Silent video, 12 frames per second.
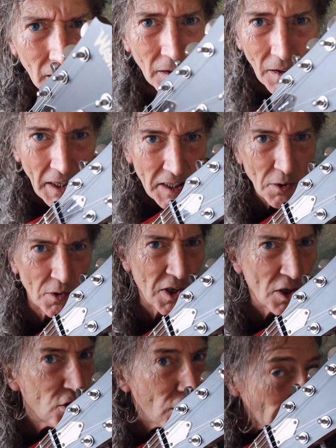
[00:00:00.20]
Ladles
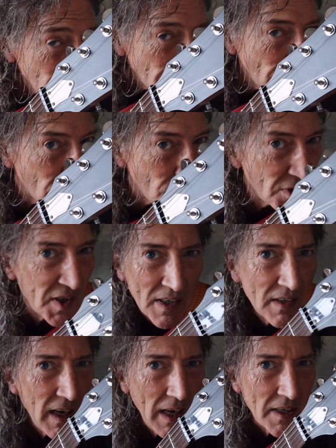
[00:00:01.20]
and jelly spoons.
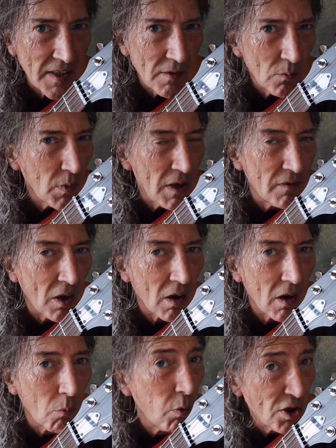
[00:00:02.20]
Yes, we've got
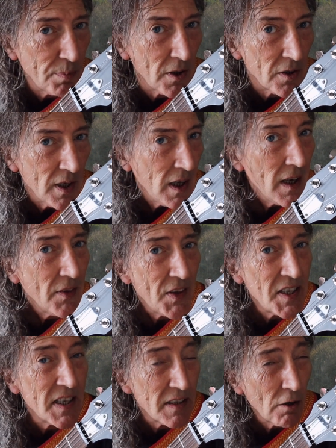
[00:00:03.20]
a Washburn.
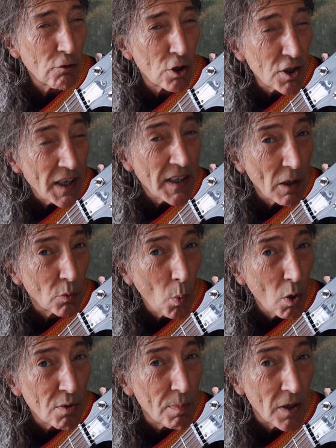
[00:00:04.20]
This is not just any old
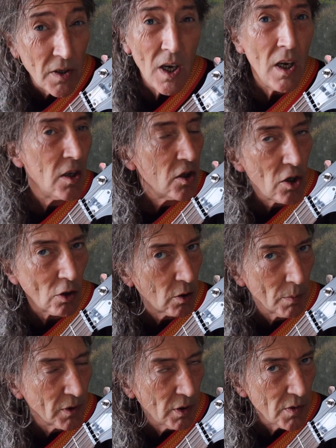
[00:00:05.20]
Washburn. Not
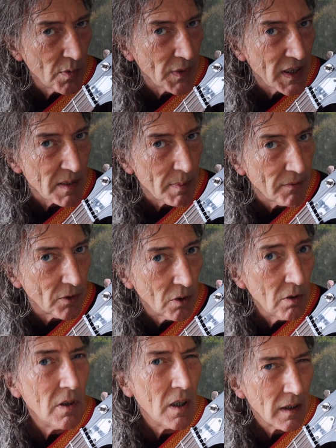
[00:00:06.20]
come across on these
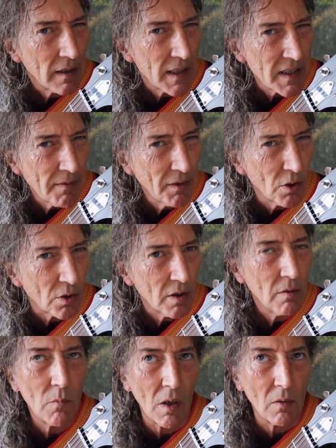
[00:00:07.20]
before. Let's have a look.
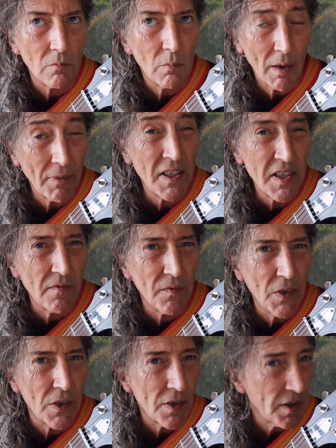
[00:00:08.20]
Well, we'll have a listen
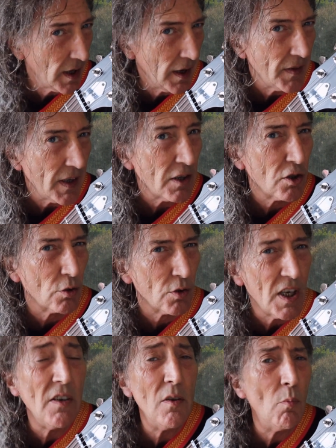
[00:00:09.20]
first, and then I shall
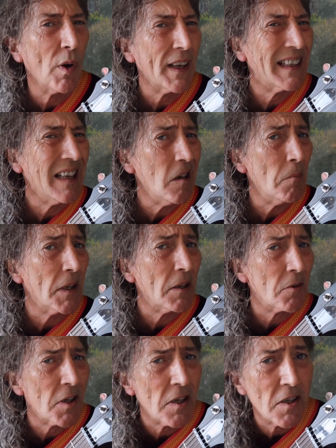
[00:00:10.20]
tell you what I can
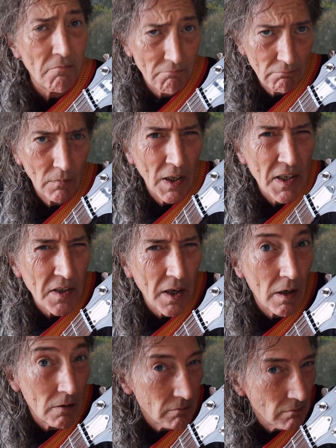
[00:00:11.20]
about it. Let's
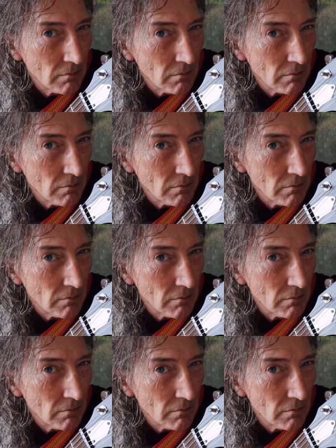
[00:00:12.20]
go.